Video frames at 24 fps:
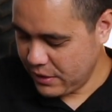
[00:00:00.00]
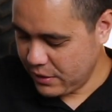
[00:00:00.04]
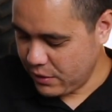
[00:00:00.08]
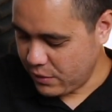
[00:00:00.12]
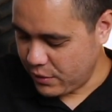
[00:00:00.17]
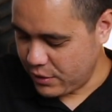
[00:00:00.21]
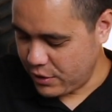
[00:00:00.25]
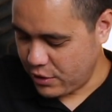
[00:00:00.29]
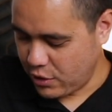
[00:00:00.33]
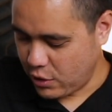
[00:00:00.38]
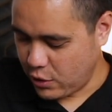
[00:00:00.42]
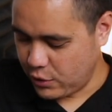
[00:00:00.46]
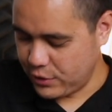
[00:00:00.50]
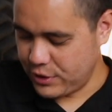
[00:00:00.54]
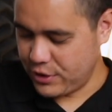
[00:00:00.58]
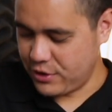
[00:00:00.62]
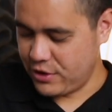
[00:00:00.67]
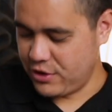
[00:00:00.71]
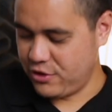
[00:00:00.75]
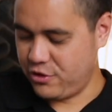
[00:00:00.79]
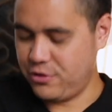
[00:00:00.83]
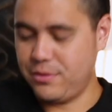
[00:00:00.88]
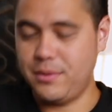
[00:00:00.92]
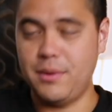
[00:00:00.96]
where you're holding your
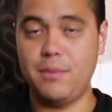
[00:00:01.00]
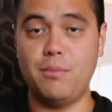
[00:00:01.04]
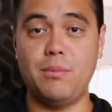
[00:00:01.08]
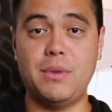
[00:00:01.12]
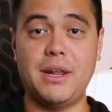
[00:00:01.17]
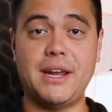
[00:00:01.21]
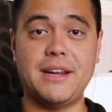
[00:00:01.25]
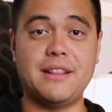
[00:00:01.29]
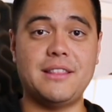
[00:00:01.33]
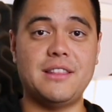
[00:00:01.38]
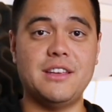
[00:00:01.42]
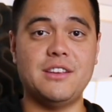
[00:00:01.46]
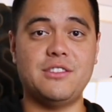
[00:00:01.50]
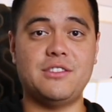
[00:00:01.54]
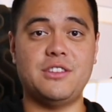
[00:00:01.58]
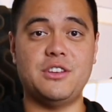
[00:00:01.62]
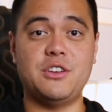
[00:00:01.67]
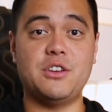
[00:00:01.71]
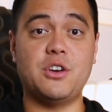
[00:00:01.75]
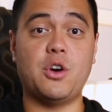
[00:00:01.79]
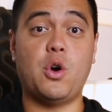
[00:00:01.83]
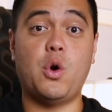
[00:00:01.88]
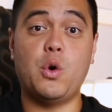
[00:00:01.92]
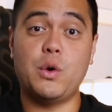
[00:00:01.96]
instrument like this and
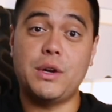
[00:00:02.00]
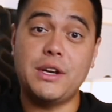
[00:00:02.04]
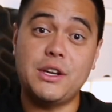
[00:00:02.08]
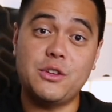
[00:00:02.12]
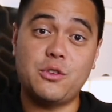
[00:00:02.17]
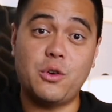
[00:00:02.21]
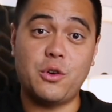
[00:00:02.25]
you're holding it